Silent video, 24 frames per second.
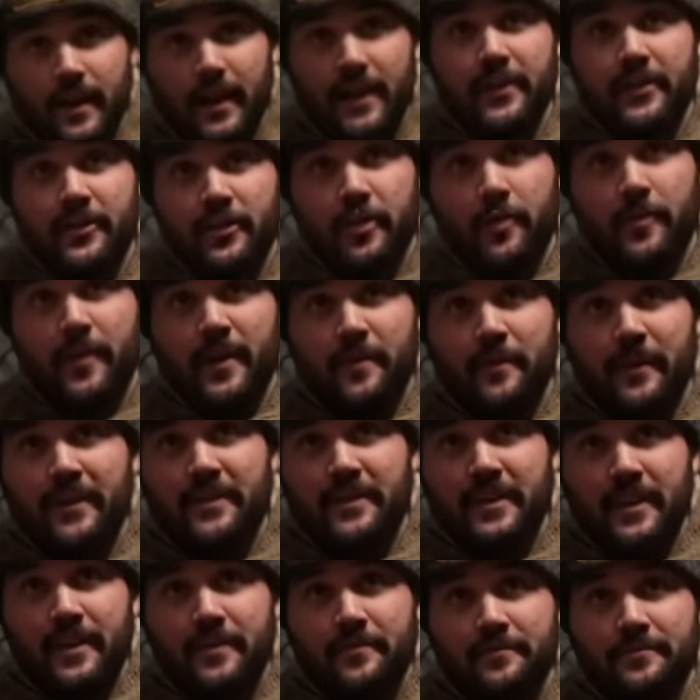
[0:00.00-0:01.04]
You go to bed about
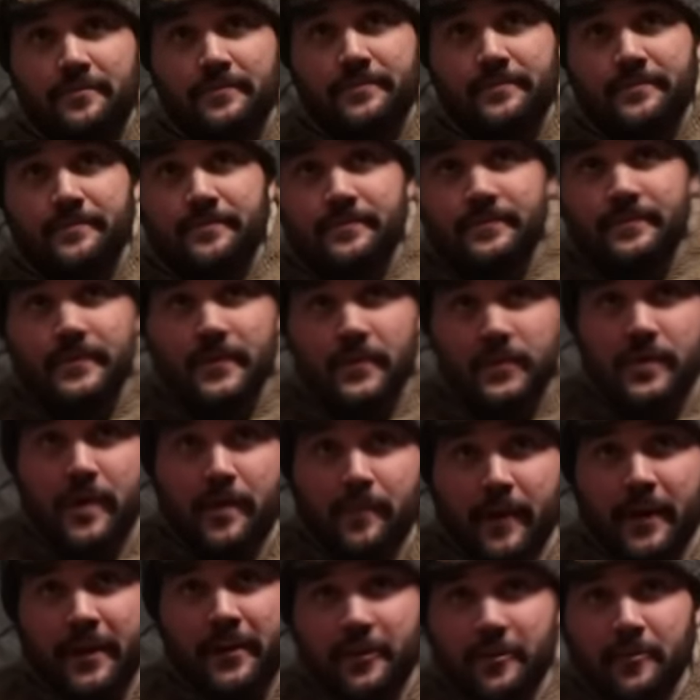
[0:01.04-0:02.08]
ten. Yeah. That's the time
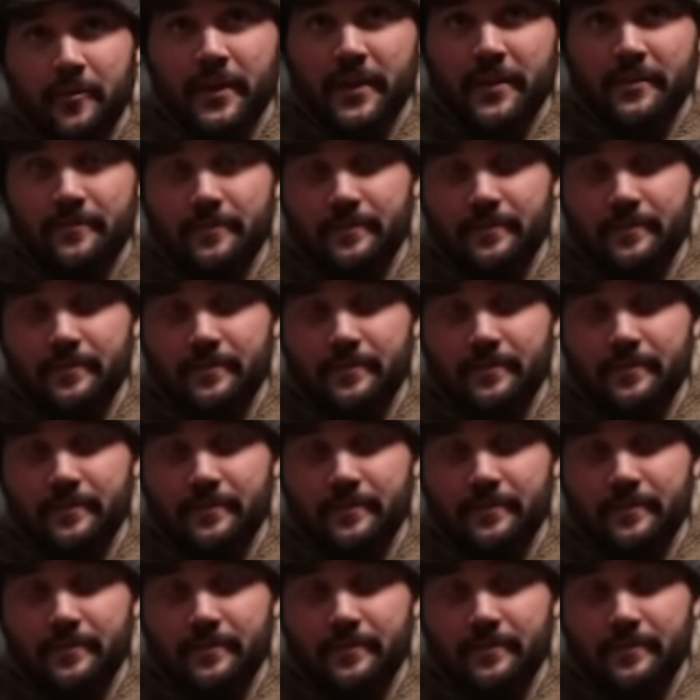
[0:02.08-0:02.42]
I go to bed.